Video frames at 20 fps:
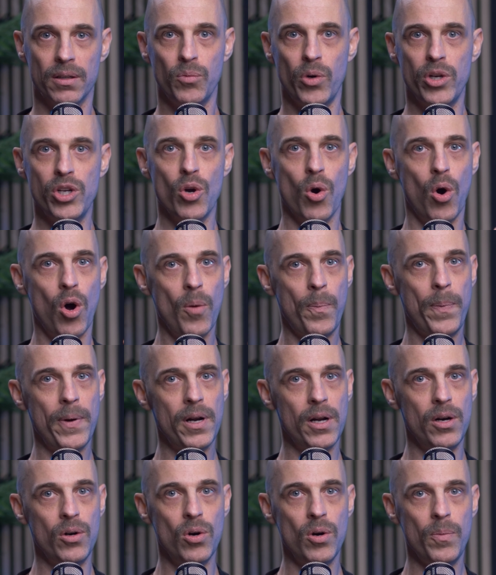When you open
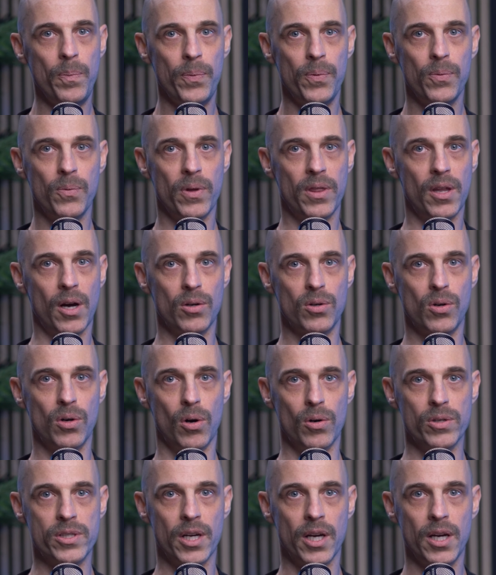a loop without
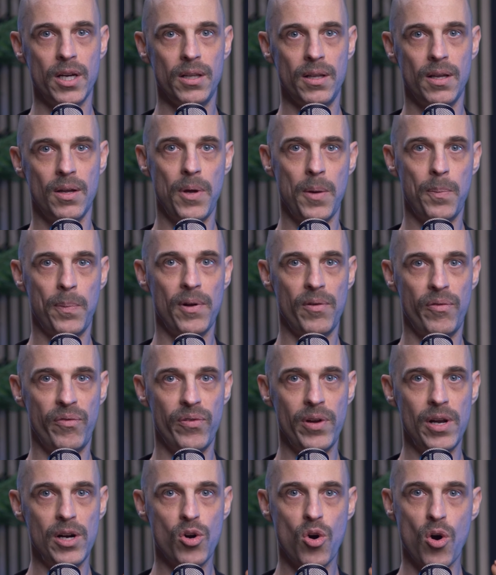closing it, people
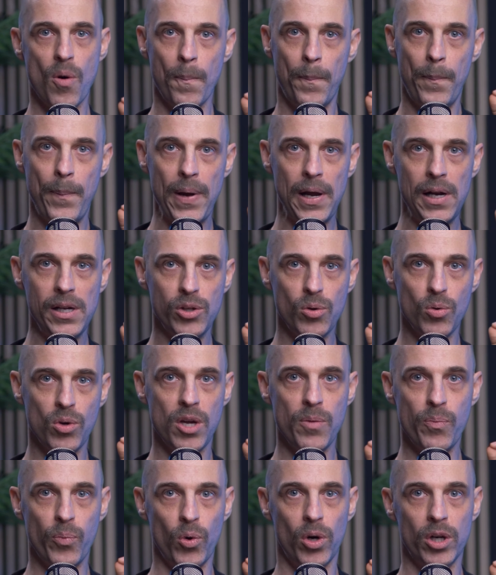feel compelled to
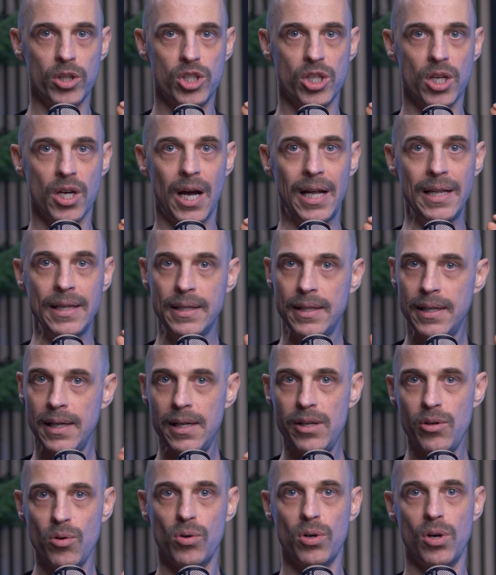keep watching until
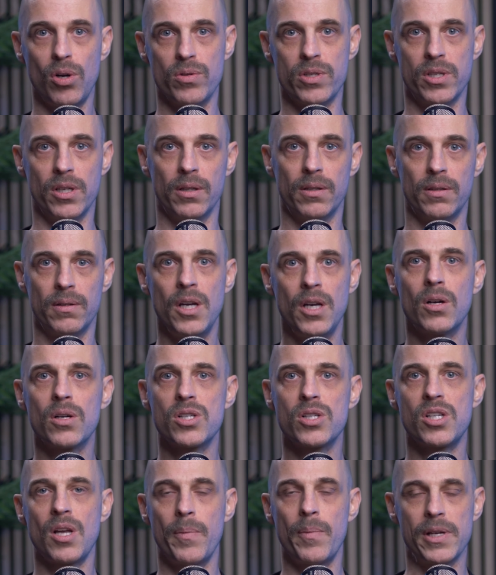you close it. Here are
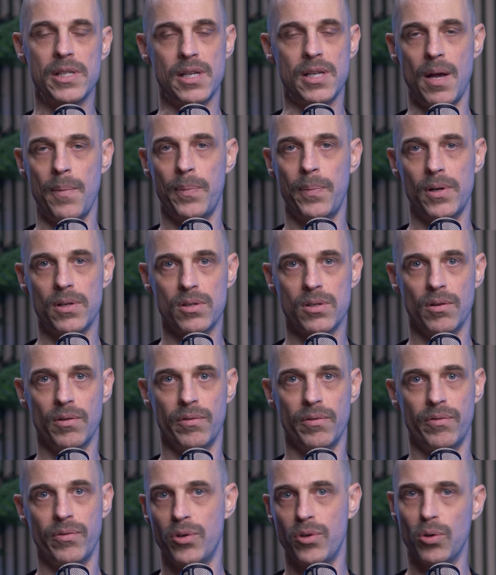some examples
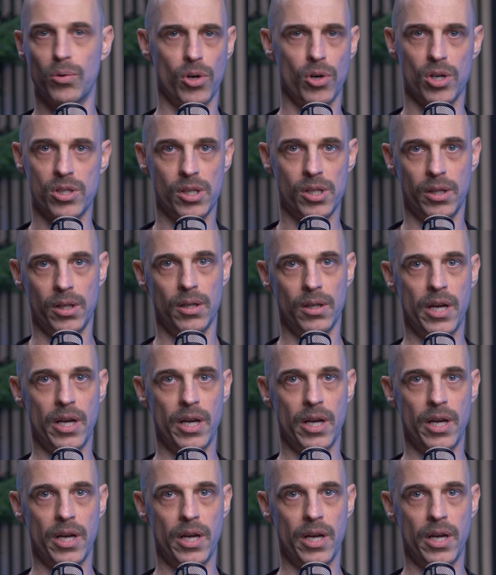of curiosity